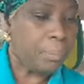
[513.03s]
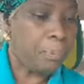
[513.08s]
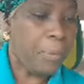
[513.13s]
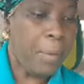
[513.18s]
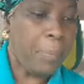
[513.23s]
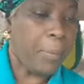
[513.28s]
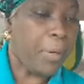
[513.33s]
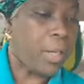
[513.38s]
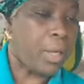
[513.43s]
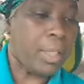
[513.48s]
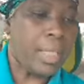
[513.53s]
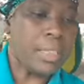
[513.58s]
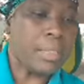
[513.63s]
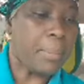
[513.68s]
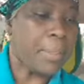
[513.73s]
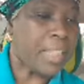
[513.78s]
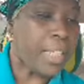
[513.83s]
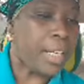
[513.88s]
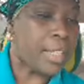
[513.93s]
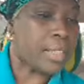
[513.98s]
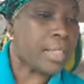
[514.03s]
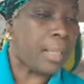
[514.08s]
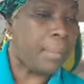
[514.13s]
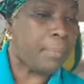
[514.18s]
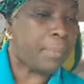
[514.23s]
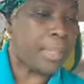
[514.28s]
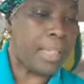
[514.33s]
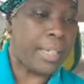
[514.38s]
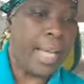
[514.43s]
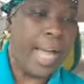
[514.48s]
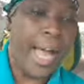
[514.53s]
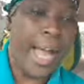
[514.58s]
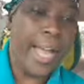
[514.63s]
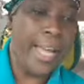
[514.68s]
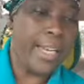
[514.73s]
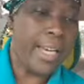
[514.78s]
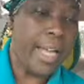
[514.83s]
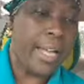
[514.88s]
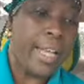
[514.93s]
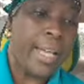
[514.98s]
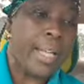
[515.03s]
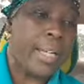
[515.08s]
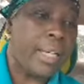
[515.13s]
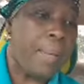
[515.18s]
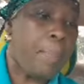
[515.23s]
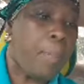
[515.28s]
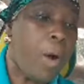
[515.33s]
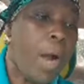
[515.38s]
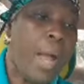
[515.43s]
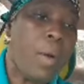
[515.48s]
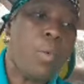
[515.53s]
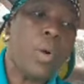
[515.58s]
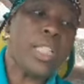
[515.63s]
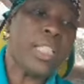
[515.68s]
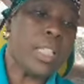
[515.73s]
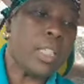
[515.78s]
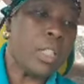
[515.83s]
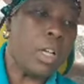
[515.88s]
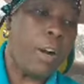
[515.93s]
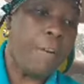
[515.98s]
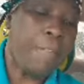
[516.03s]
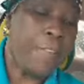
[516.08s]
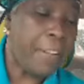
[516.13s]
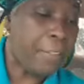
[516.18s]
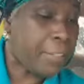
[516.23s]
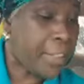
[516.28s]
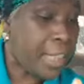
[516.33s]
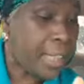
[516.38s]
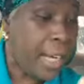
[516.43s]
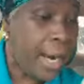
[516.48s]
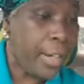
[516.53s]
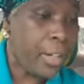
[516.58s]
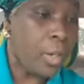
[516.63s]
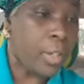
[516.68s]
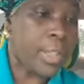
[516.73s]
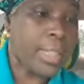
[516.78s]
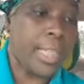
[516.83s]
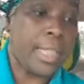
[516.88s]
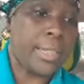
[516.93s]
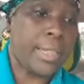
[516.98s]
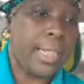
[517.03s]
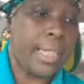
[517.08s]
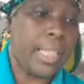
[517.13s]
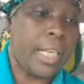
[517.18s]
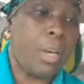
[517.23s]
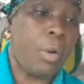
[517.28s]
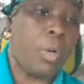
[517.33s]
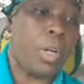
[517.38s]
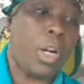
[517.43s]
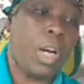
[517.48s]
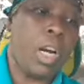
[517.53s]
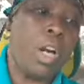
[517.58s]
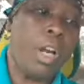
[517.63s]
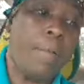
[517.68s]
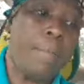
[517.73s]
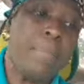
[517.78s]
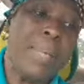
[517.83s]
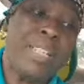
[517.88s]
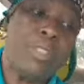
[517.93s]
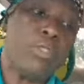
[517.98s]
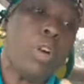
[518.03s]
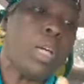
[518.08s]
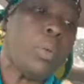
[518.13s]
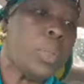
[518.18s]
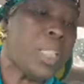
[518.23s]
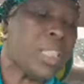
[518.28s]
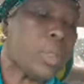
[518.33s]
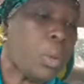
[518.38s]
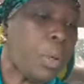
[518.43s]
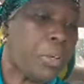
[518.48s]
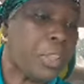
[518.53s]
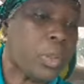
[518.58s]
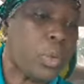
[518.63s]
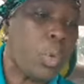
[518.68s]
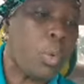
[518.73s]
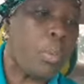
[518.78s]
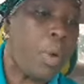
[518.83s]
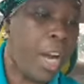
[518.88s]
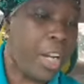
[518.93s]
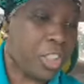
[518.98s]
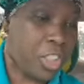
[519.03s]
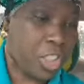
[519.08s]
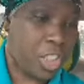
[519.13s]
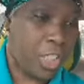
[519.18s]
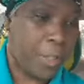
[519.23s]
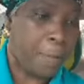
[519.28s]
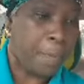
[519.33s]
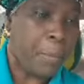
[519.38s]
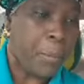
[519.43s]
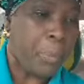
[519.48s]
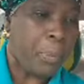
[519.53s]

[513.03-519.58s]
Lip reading: People, listen, me tell you something. The boy wasn't no 59 or 16 year old. Run with story too much.